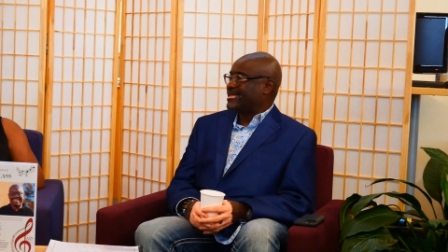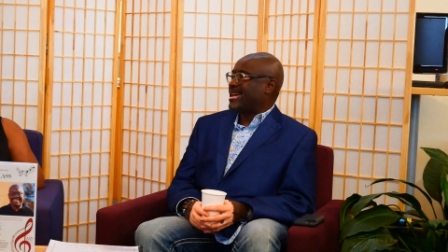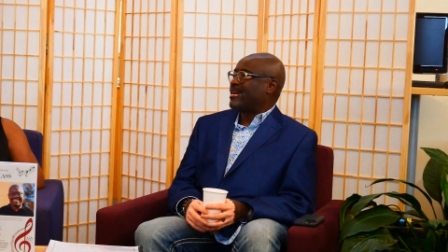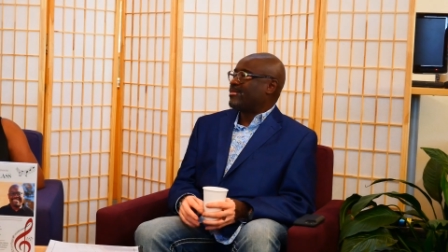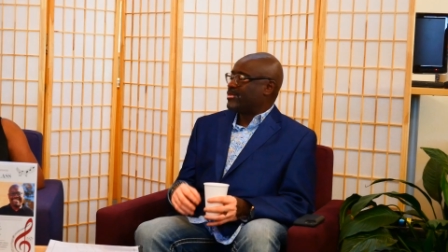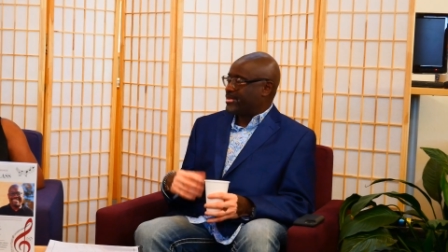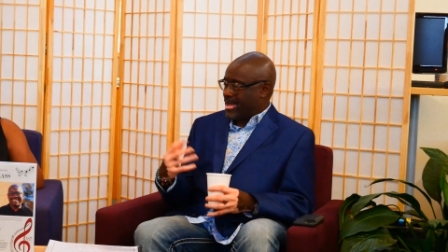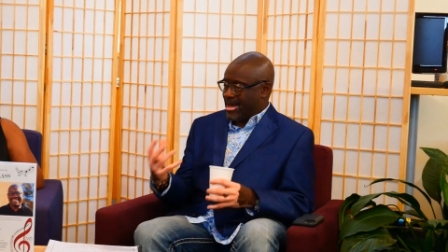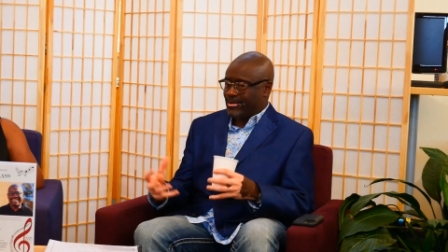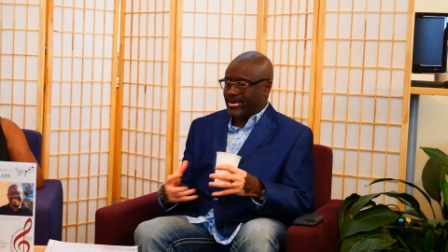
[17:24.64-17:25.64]
yes. and how
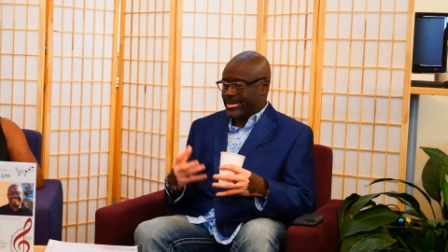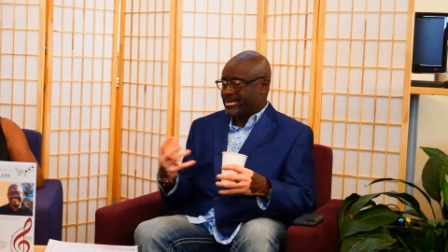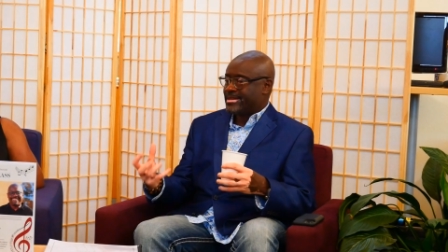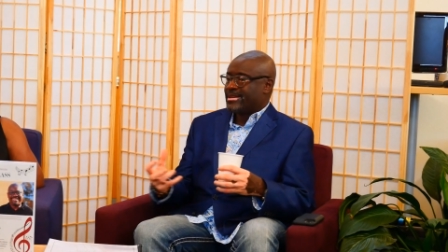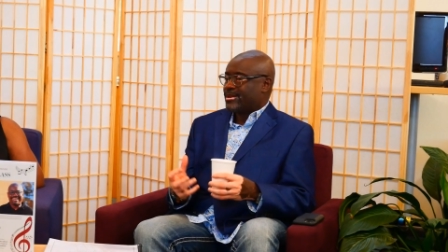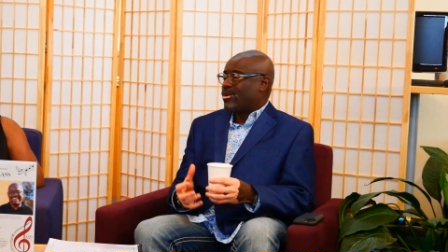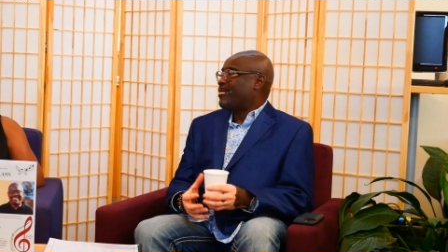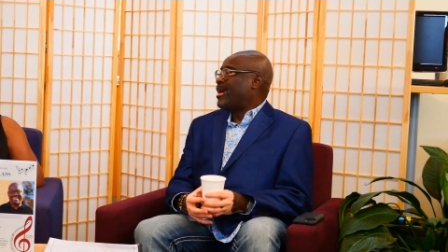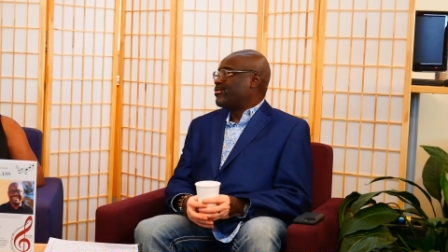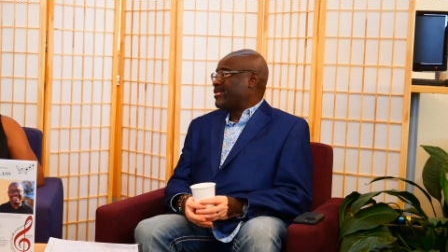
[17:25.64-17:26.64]
how do I go
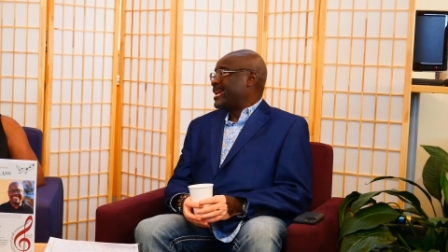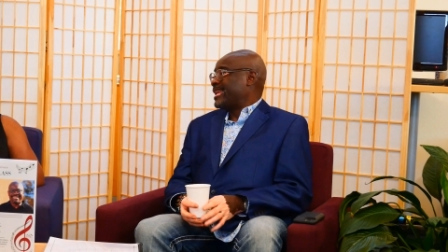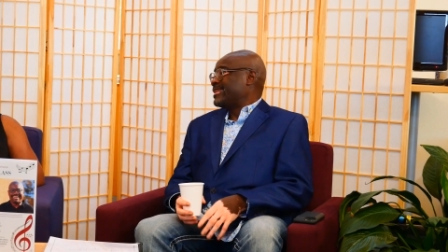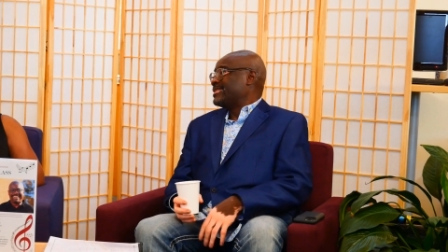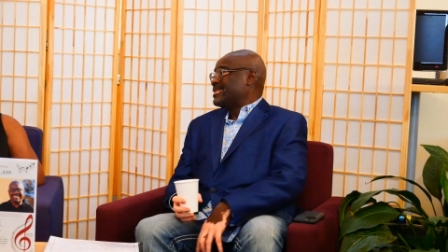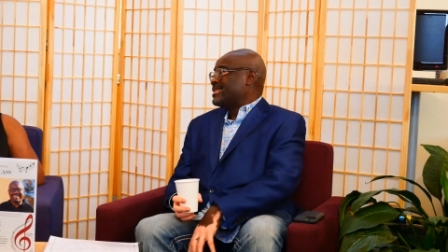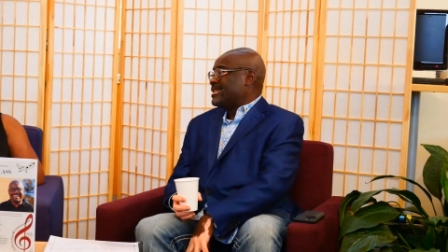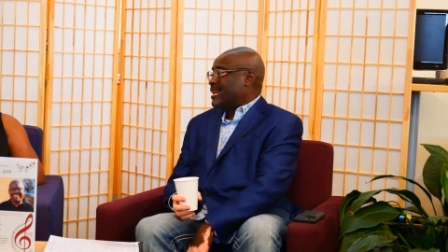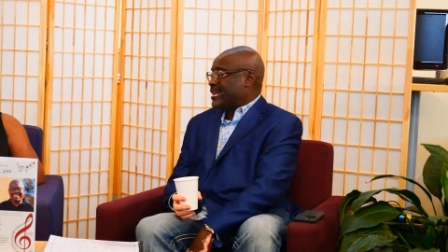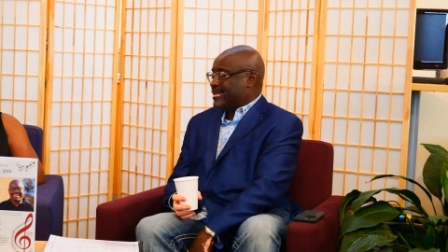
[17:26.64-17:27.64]
about writing
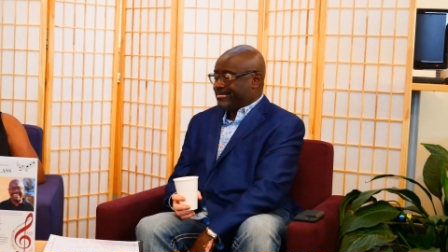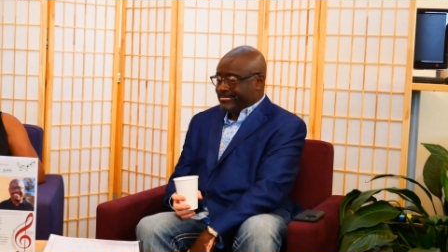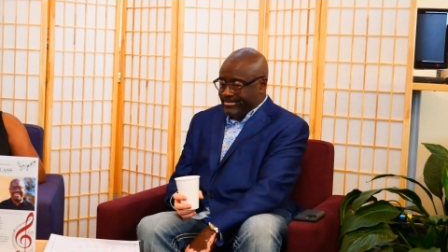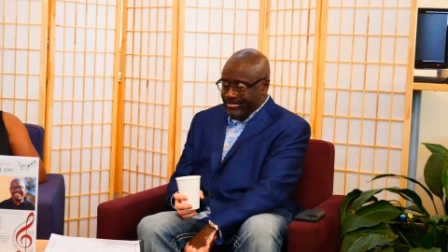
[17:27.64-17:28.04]
um,